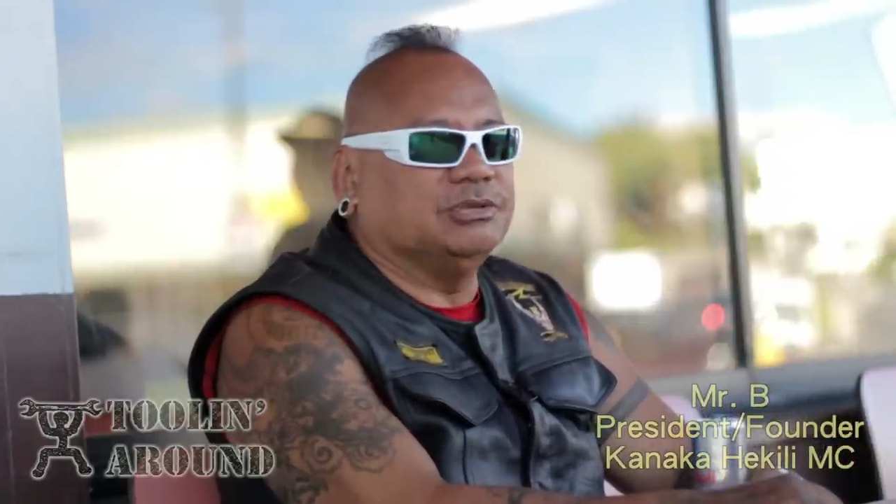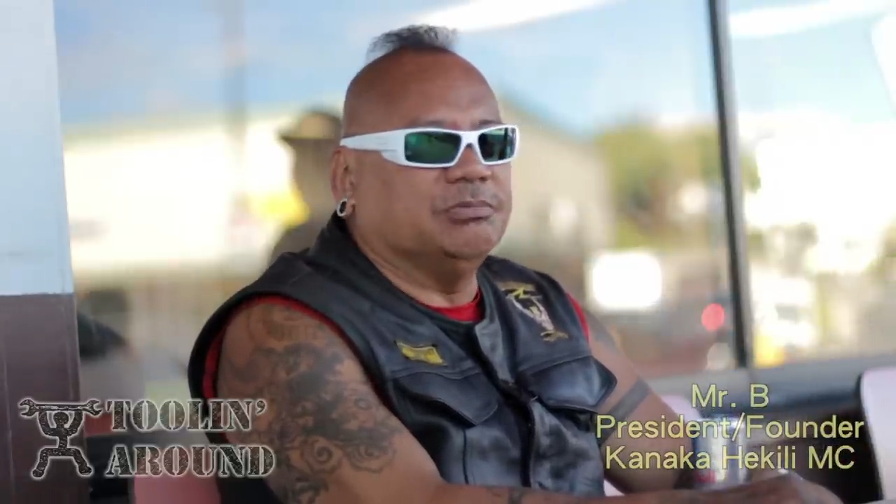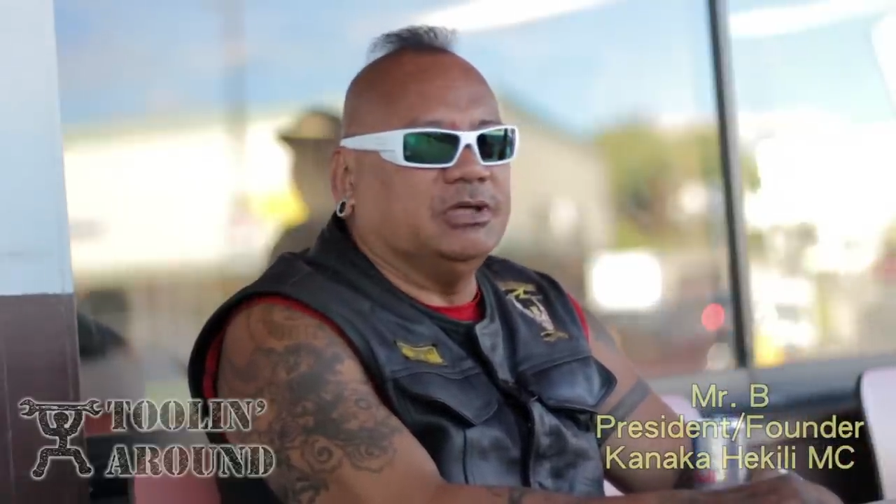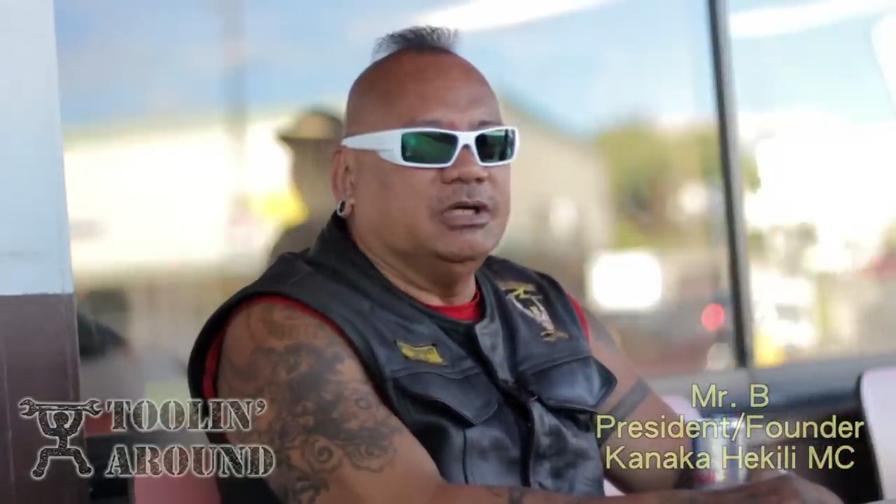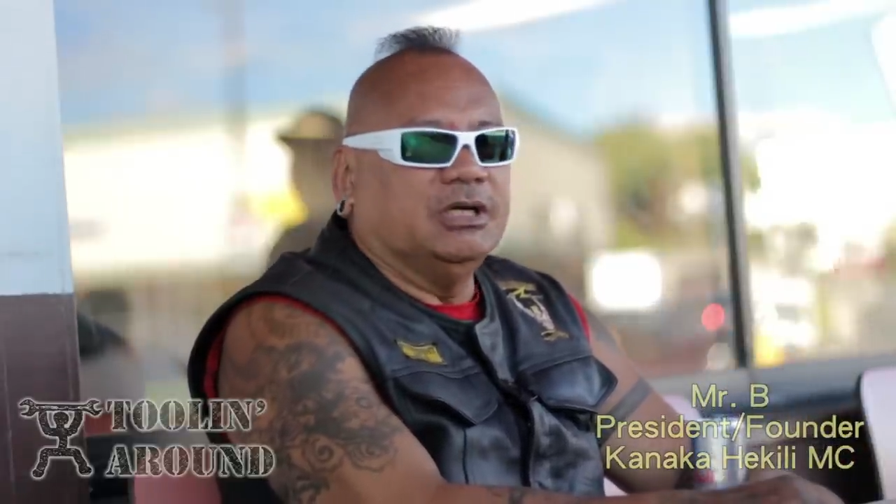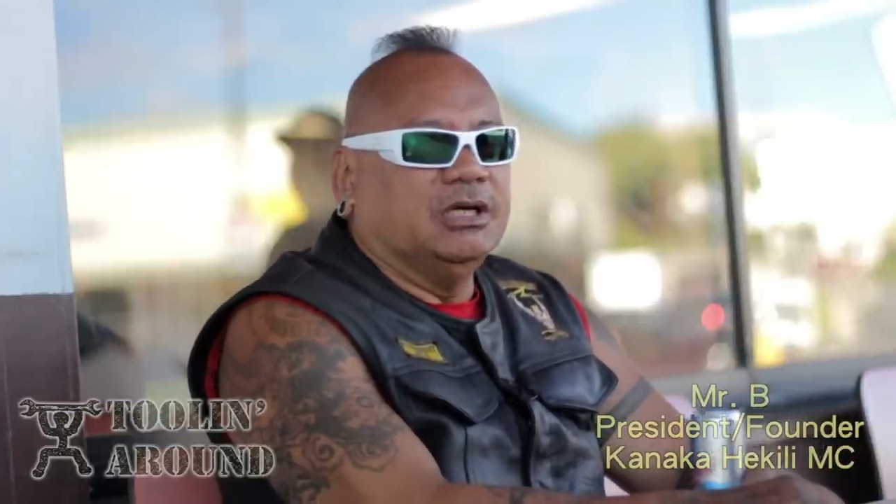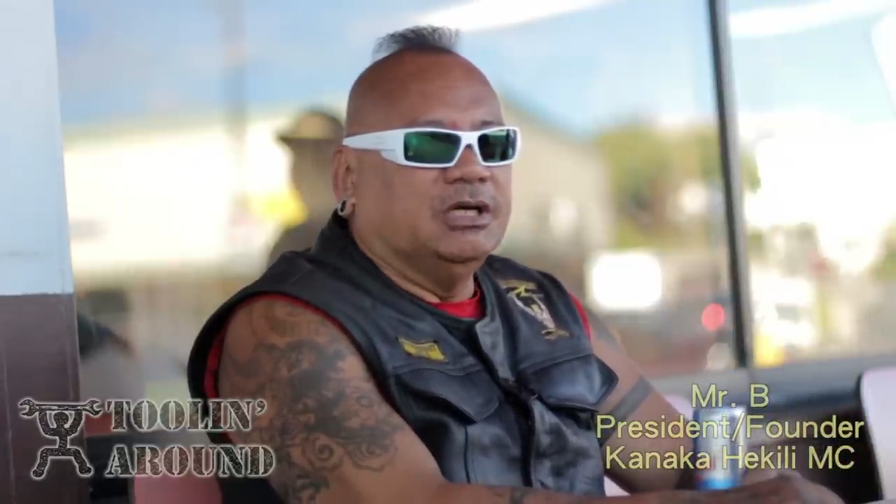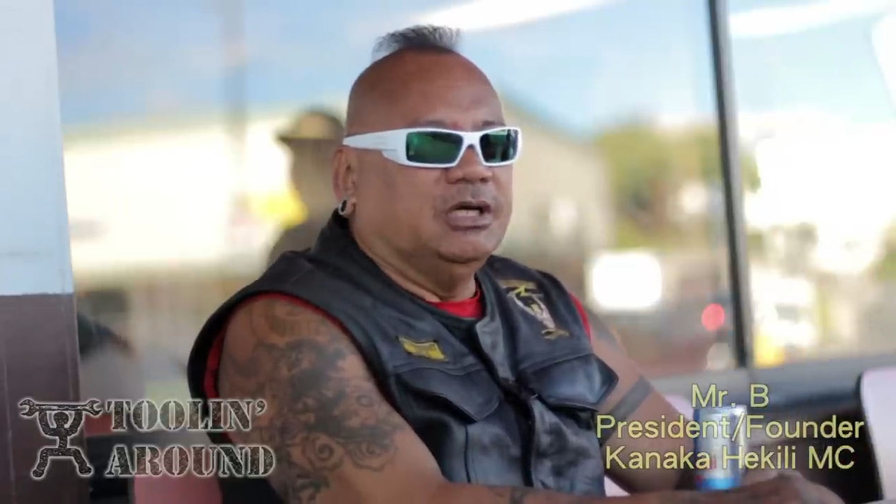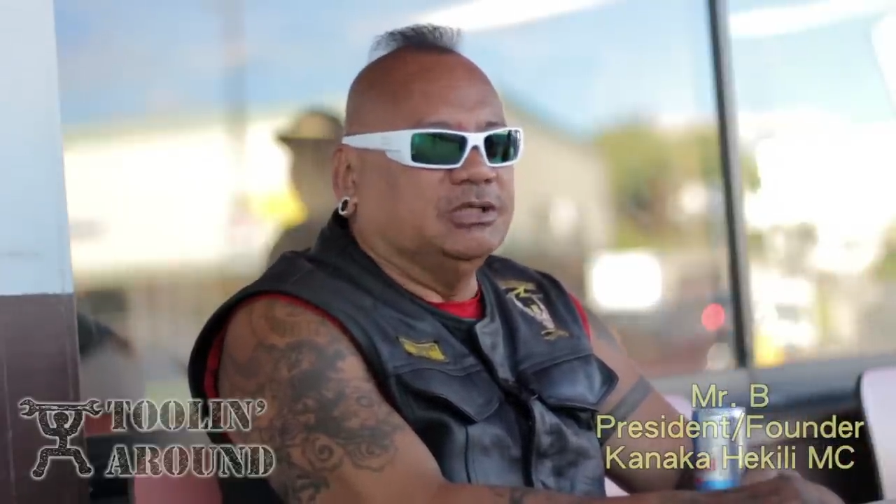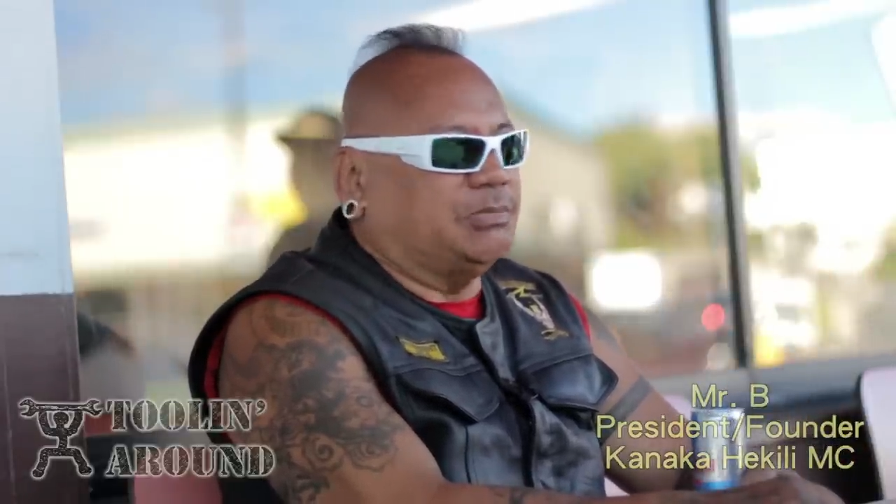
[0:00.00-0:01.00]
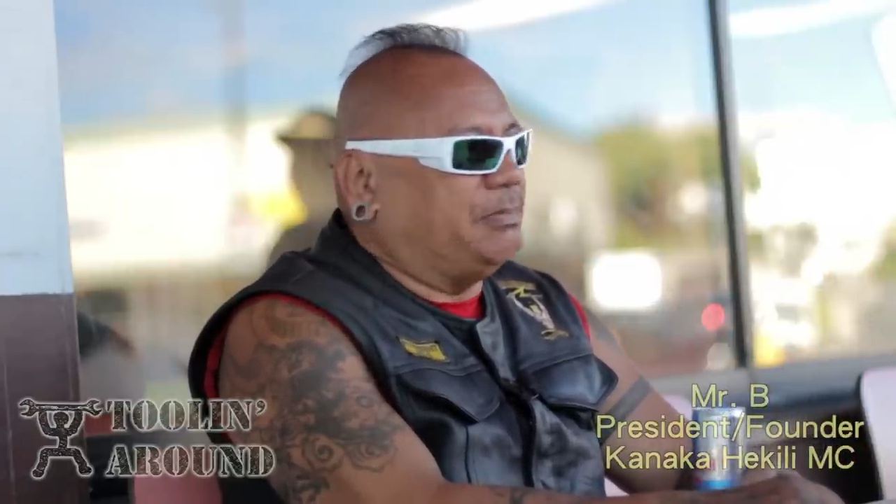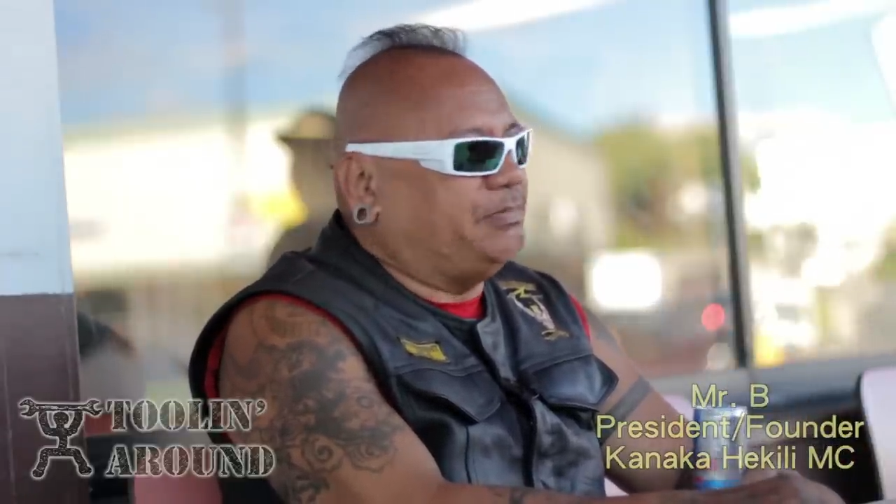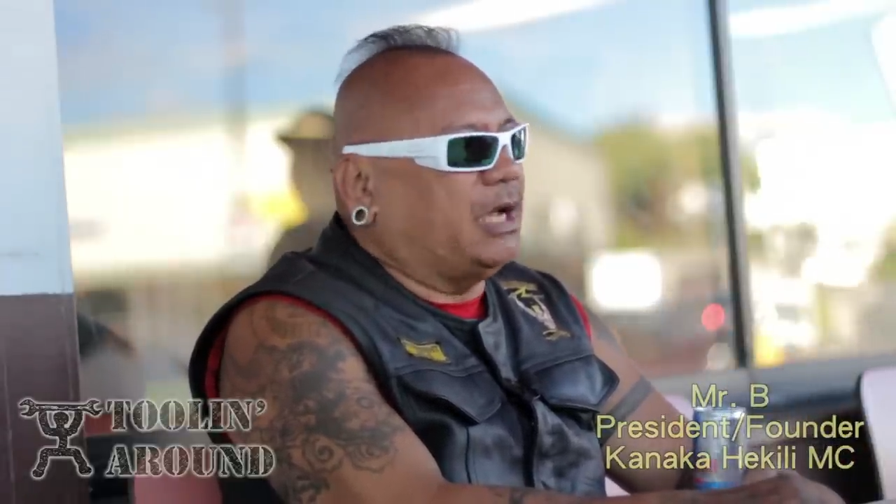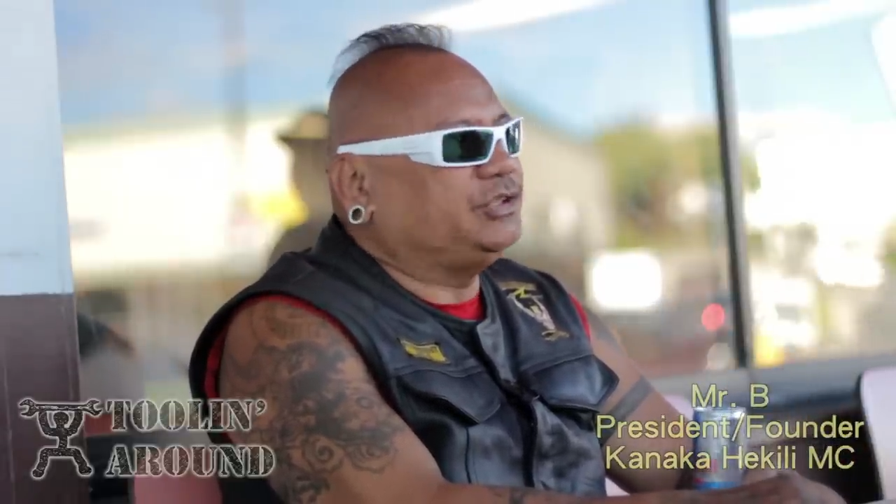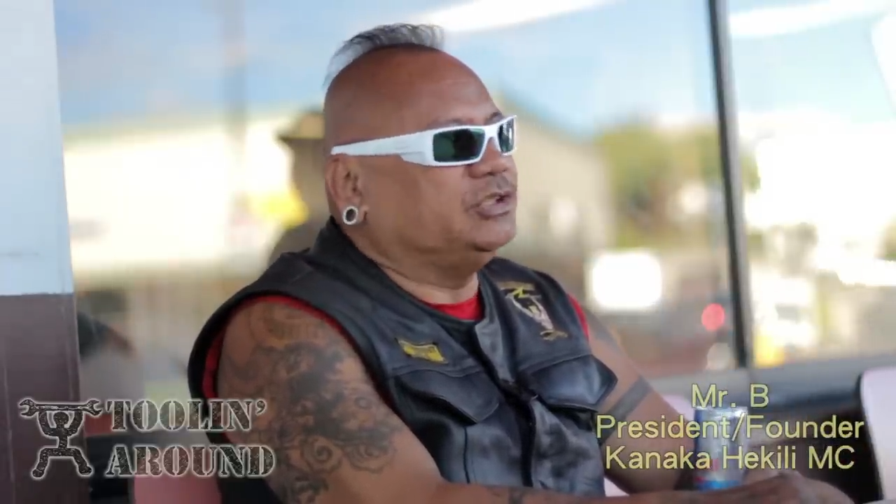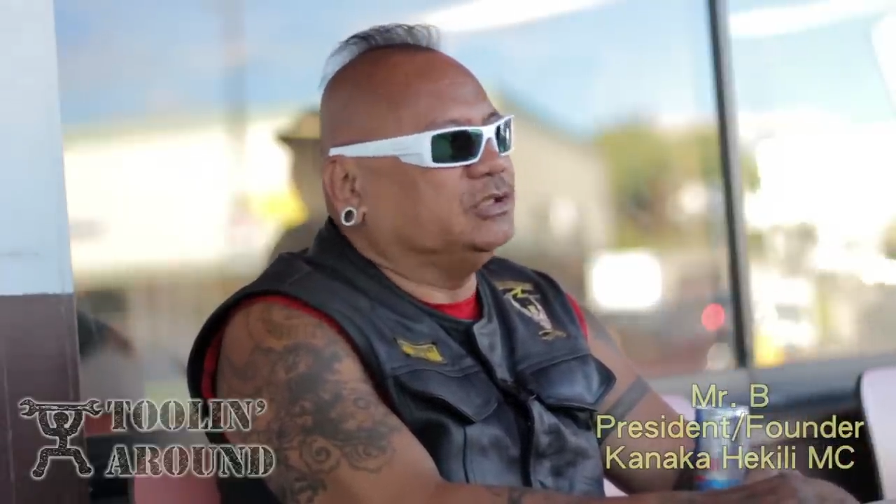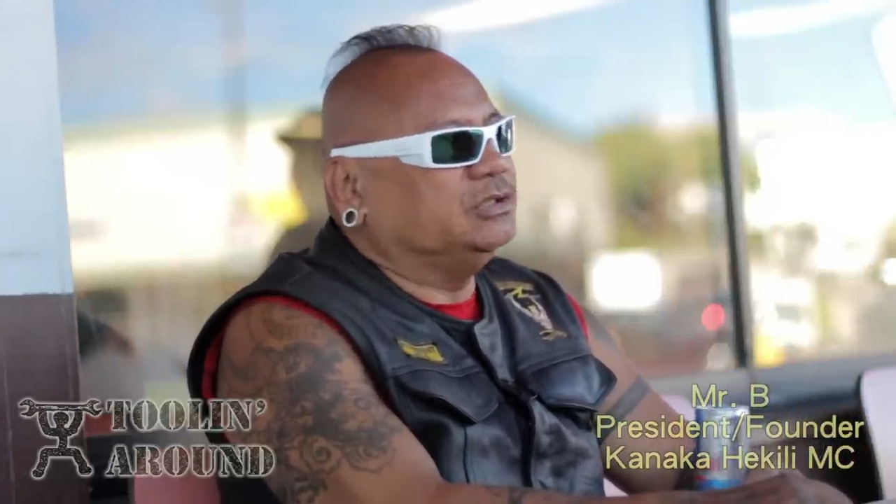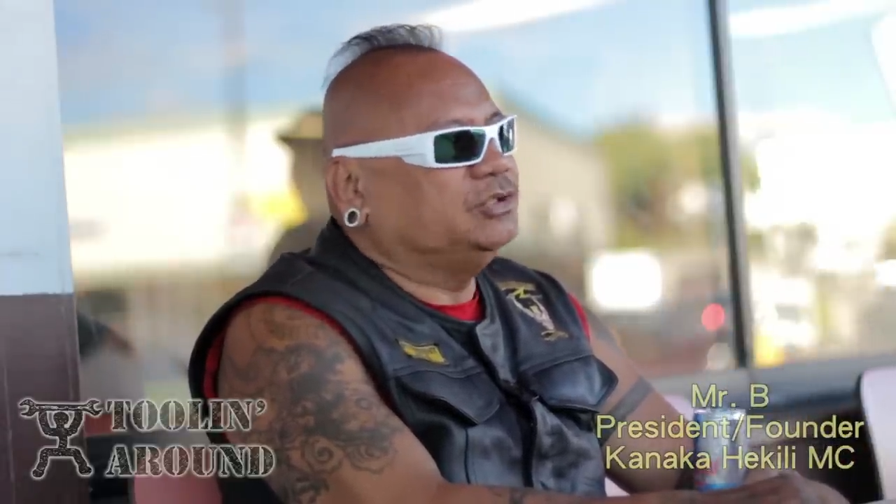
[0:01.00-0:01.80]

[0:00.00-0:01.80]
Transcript: is my passion.